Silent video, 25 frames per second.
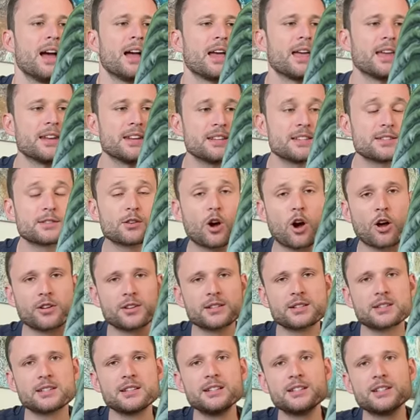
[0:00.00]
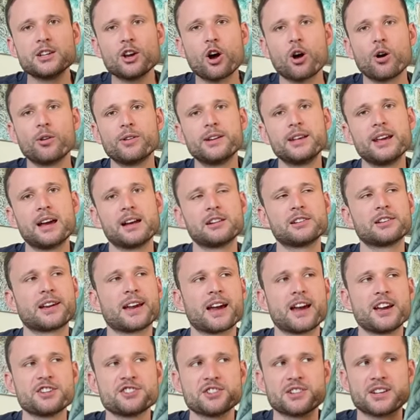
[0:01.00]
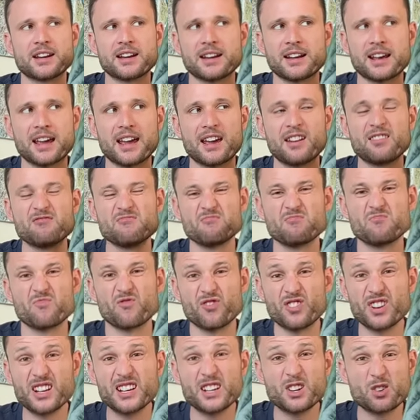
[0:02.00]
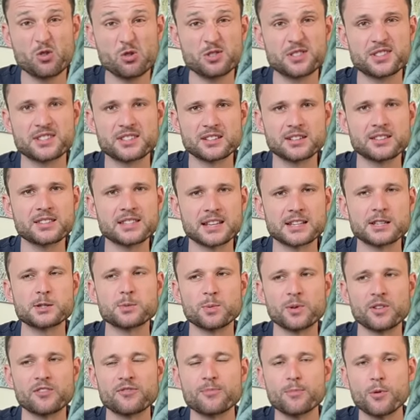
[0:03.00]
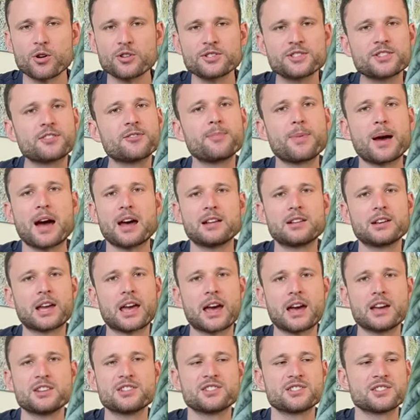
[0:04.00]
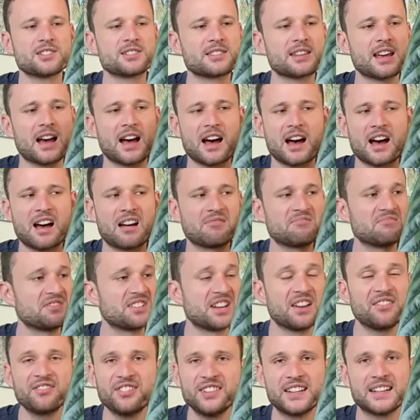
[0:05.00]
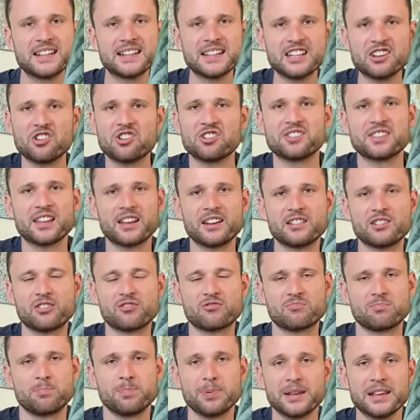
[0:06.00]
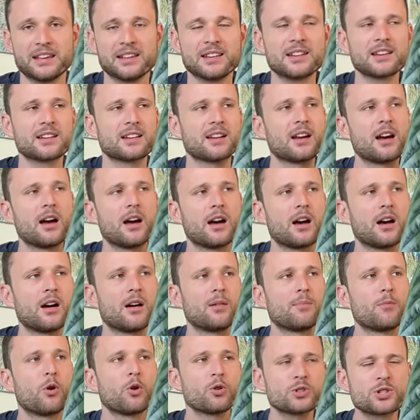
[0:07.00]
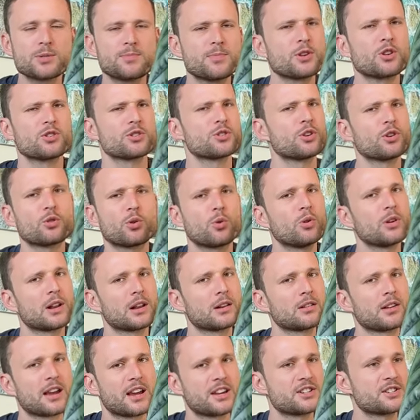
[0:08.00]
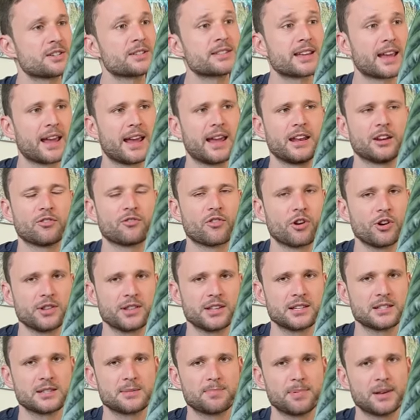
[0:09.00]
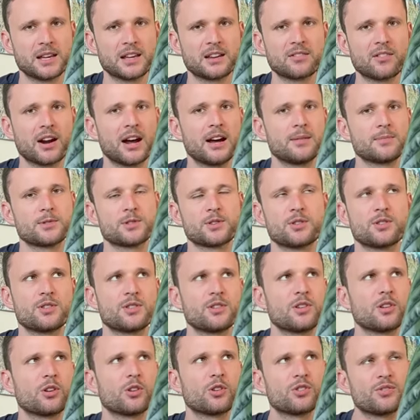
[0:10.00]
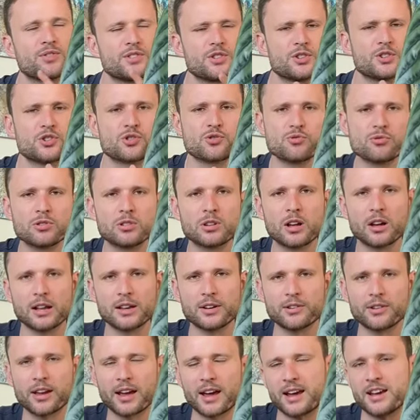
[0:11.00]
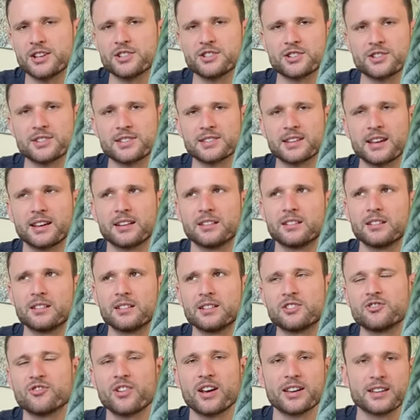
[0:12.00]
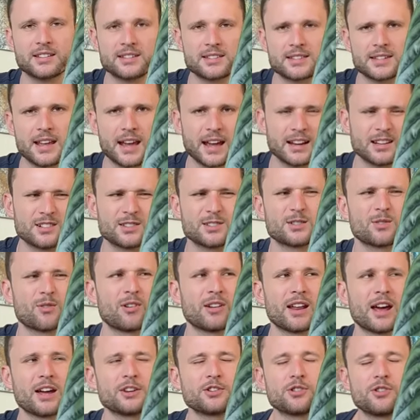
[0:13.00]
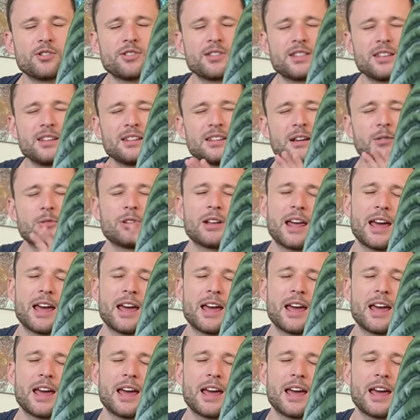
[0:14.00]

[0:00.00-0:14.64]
It is honestly the only alocasia that I had really good success with. Most of my alocasias are definitely not that big, also because not all alocasias can grow this big, right? So a lot of the jewel alocasias, like the dragon scale and so on, I don't think they will